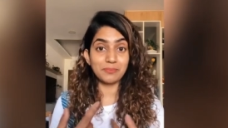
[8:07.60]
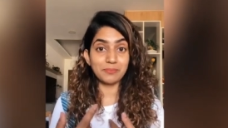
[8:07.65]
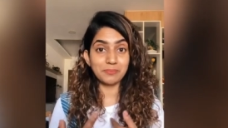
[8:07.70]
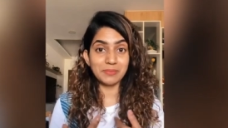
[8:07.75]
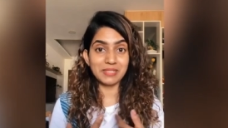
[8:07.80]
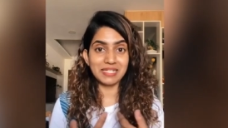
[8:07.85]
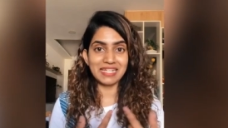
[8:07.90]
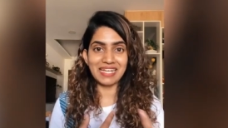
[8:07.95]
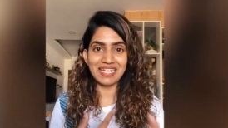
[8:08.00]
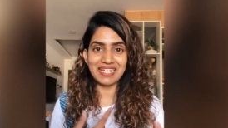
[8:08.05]

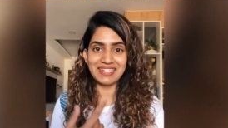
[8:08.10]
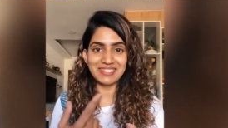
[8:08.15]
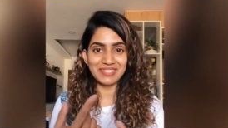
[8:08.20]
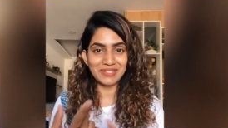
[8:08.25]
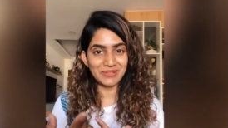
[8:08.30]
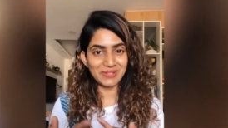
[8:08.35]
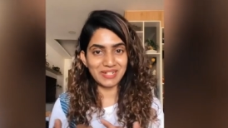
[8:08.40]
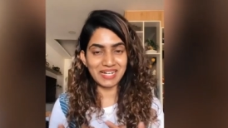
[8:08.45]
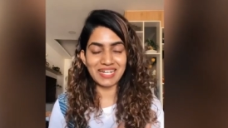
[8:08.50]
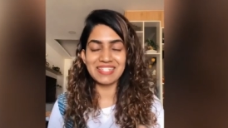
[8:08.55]
me and
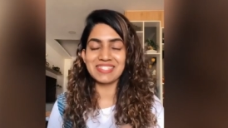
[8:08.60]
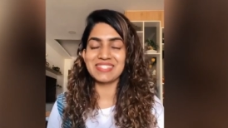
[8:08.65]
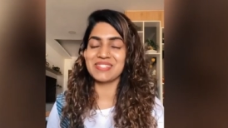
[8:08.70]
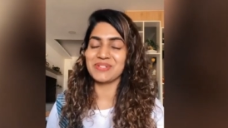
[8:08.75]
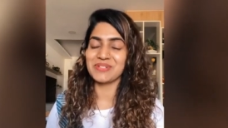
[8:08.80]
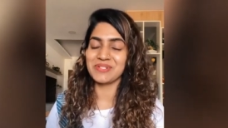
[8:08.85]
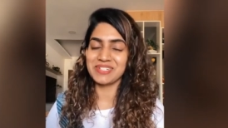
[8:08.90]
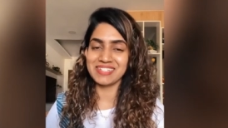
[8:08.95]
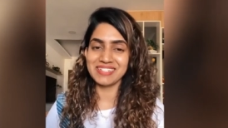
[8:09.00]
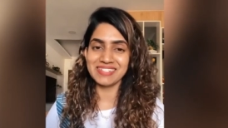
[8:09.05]
you guys the
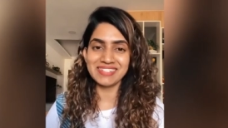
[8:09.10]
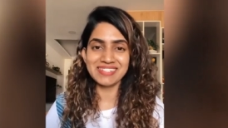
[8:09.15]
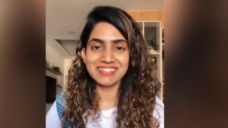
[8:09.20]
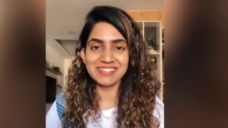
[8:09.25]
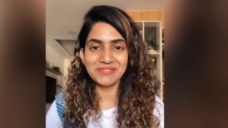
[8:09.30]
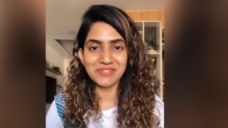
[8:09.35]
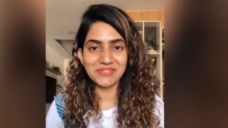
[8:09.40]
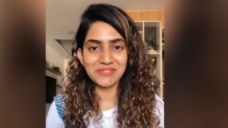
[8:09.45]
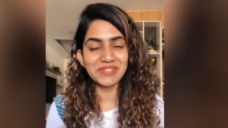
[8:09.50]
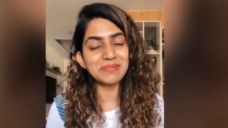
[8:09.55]
audience,
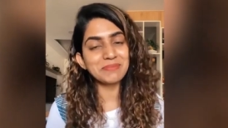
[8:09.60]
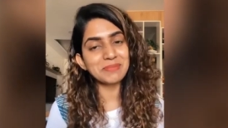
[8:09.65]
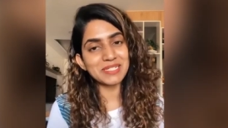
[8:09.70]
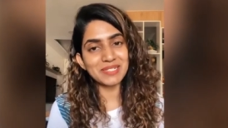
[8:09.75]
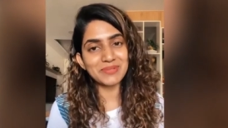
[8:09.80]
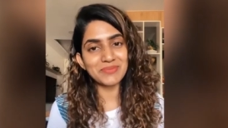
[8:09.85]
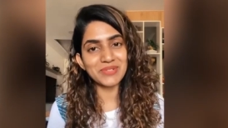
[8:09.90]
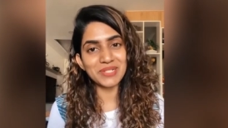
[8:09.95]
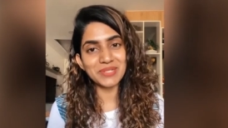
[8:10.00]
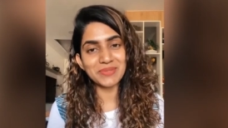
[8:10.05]
we will meet
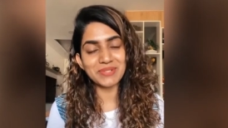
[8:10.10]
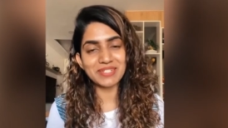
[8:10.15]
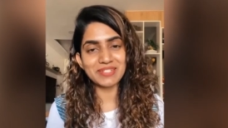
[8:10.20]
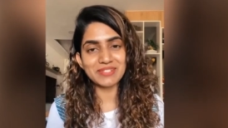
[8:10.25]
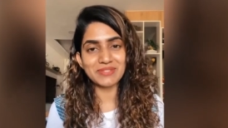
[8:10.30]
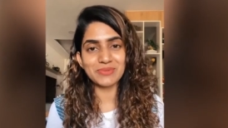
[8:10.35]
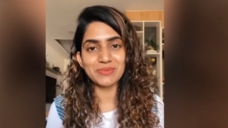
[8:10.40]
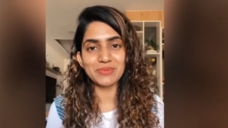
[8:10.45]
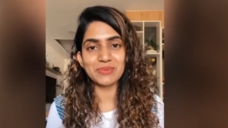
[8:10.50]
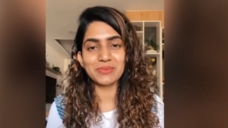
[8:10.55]
up very very
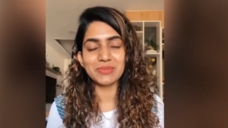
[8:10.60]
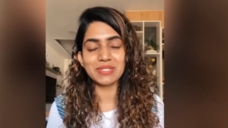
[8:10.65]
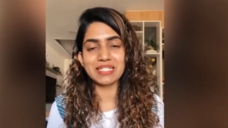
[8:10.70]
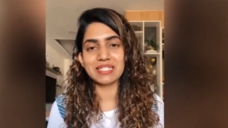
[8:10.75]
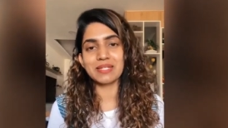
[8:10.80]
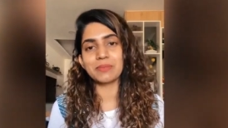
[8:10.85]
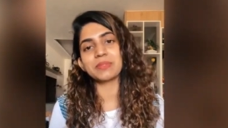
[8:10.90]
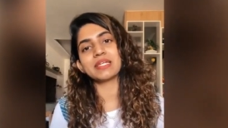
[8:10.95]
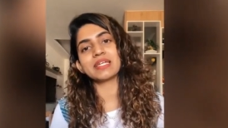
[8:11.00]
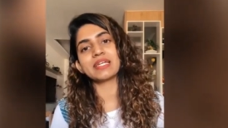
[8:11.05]
soon with
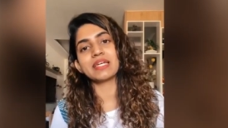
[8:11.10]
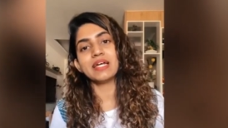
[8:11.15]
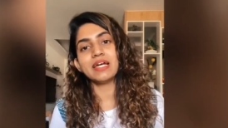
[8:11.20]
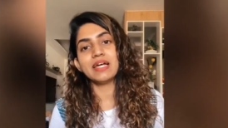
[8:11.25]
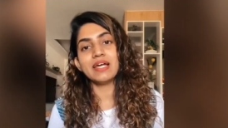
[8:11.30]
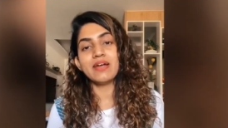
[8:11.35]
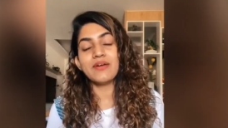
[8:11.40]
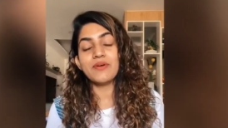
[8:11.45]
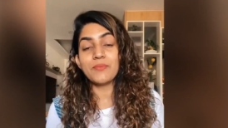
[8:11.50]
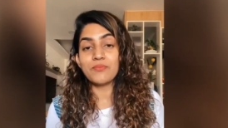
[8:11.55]
something
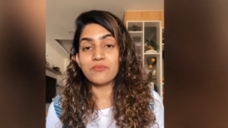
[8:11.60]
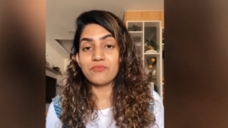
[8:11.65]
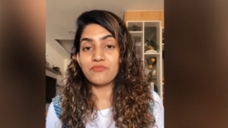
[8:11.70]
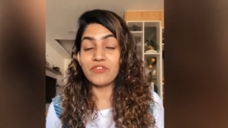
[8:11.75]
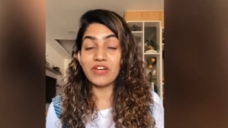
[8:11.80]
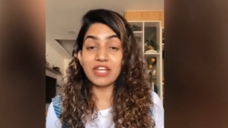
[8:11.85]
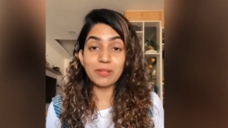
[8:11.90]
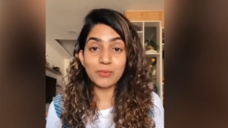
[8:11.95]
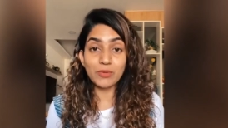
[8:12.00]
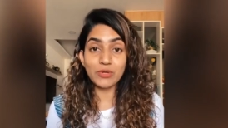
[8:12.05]

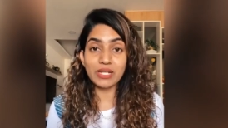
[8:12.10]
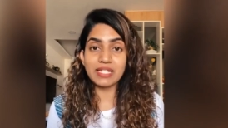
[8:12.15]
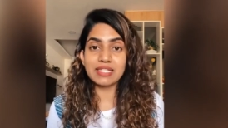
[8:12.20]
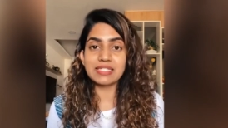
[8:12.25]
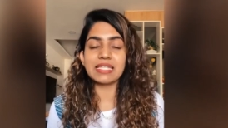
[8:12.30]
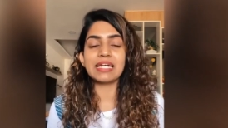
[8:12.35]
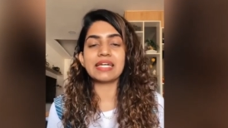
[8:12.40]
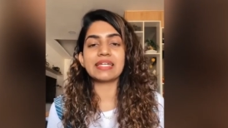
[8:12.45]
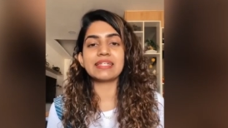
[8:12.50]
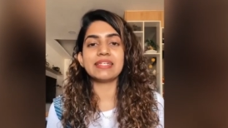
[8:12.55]
very more
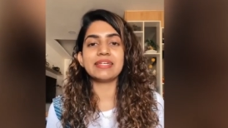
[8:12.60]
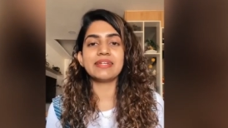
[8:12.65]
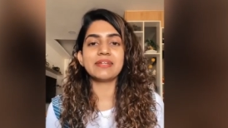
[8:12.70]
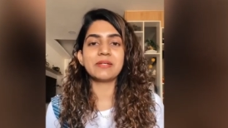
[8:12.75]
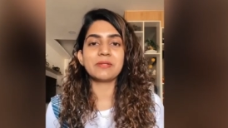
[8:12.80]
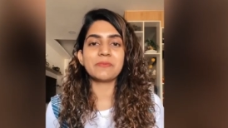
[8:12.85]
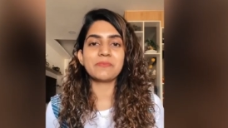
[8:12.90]
exciting.